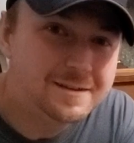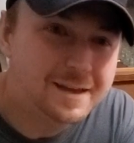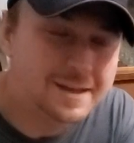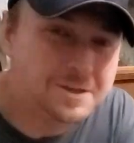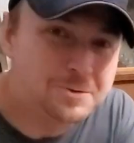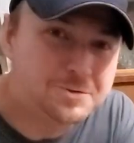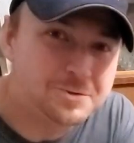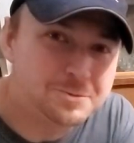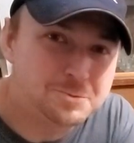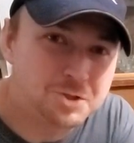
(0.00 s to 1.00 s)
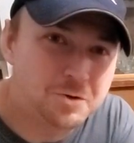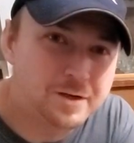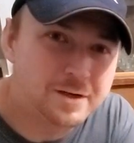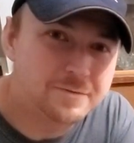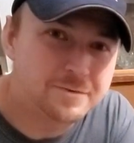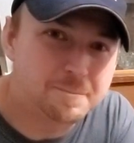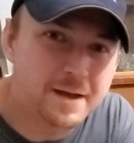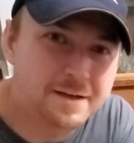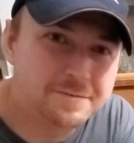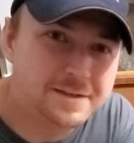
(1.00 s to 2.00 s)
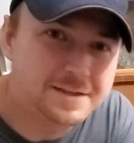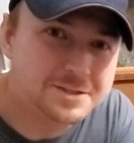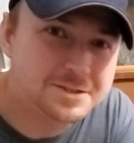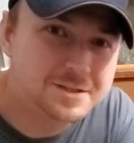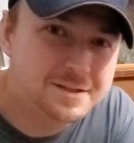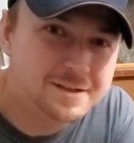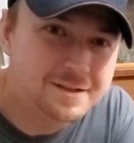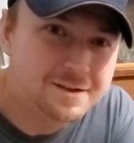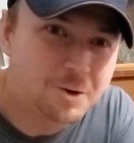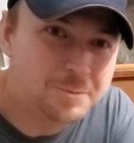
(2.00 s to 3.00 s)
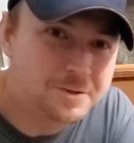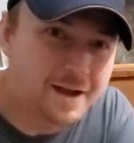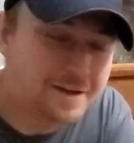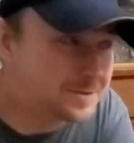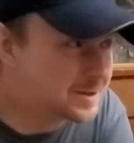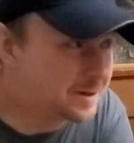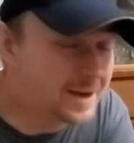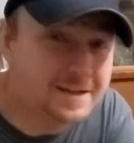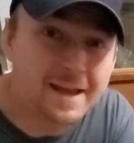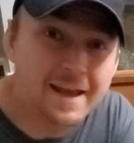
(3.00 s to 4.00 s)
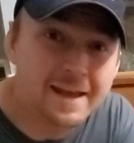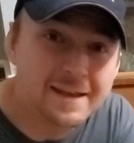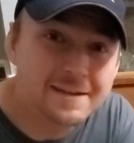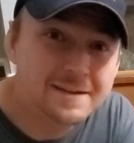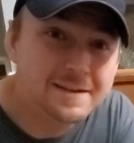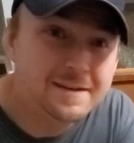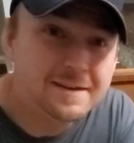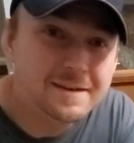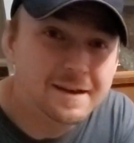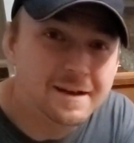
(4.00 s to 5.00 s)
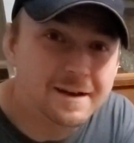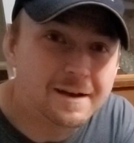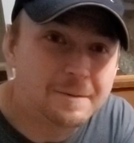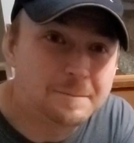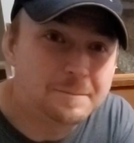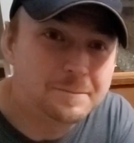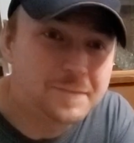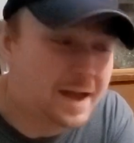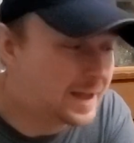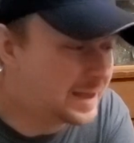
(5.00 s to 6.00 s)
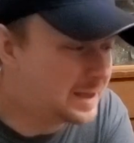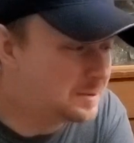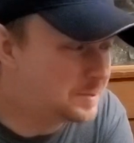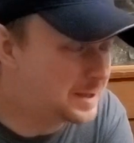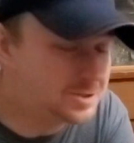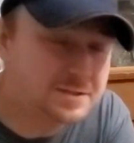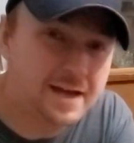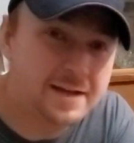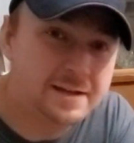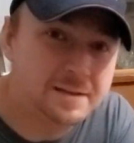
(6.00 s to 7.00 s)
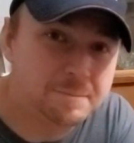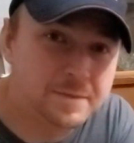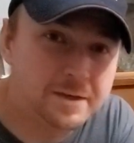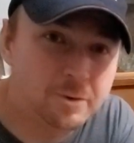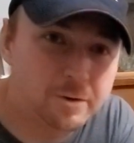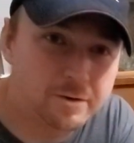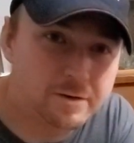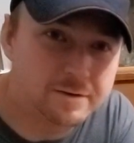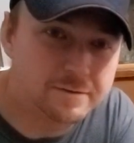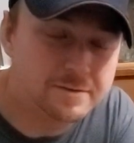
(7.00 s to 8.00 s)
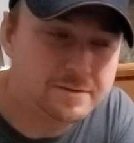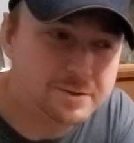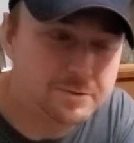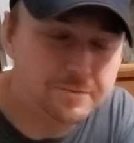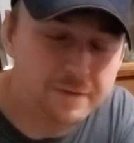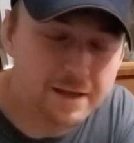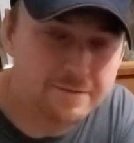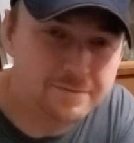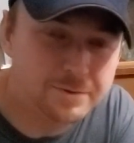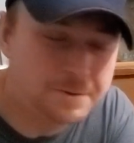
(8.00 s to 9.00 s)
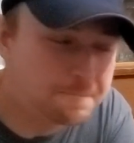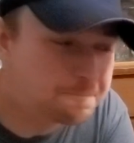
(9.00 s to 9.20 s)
Hey YouTube, Joe here from Metafish. Hope you're having a great day. I just got in a big order of new flake food,